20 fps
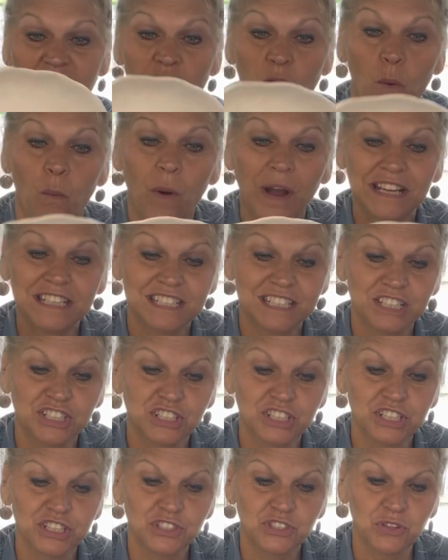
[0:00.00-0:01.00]
White
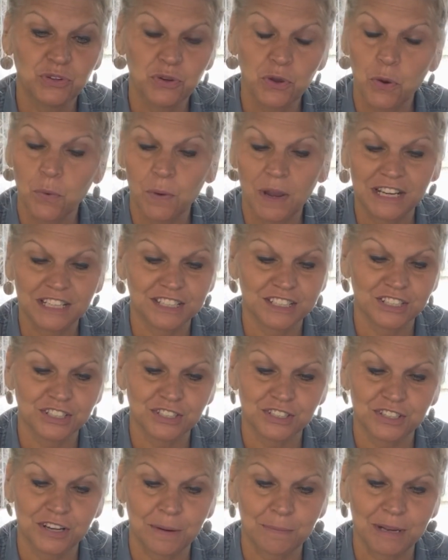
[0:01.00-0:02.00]
dishes, you know white
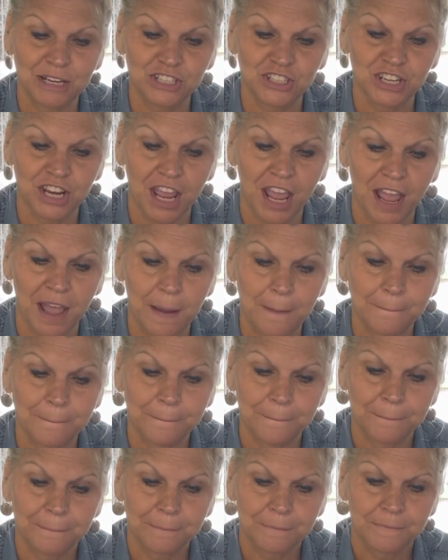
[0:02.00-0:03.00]
dishes are my
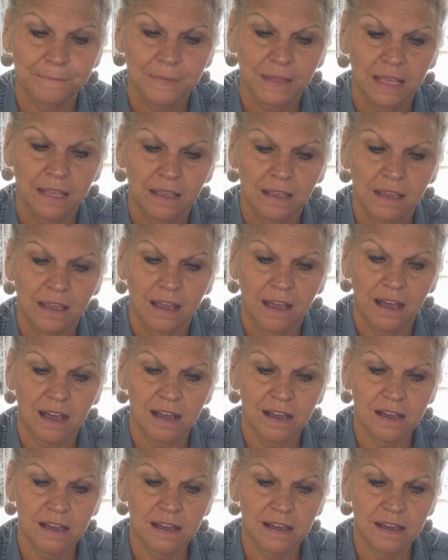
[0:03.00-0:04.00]
jam.
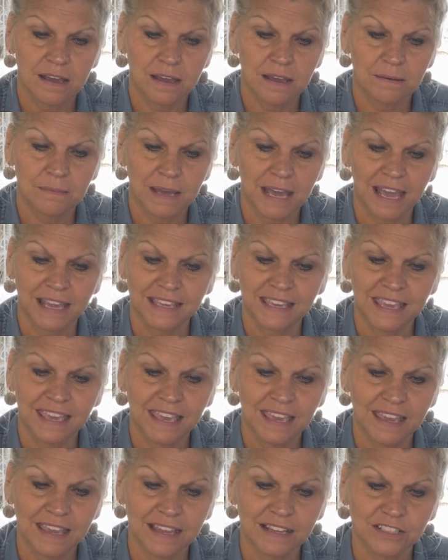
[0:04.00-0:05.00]
I
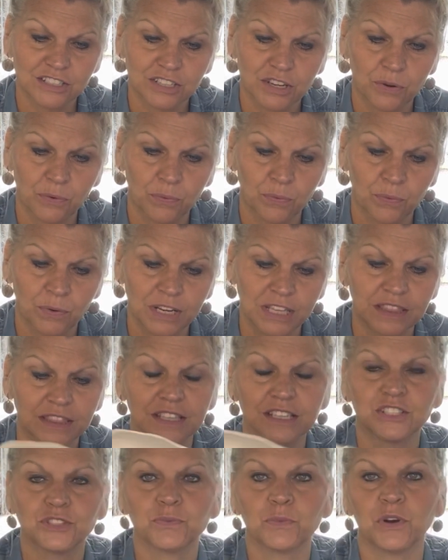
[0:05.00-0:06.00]
can't read
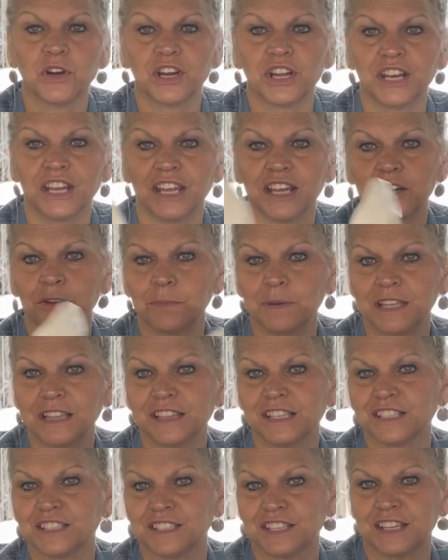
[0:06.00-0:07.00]
this one. It'll be
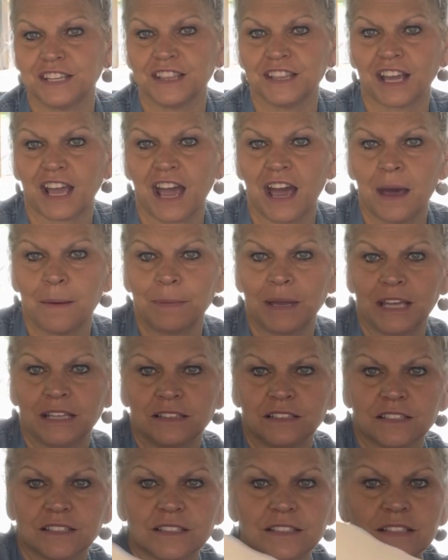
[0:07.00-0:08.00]
listed in the
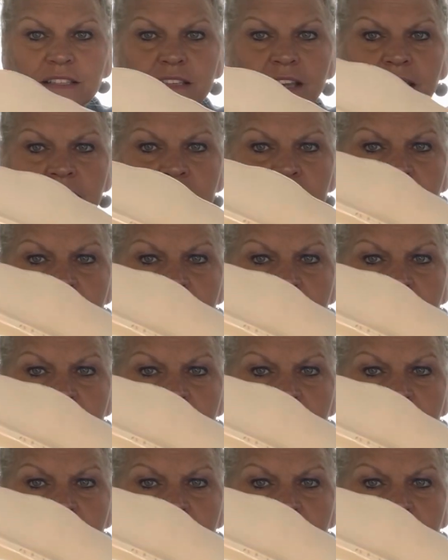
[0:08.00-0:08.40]
comments, in the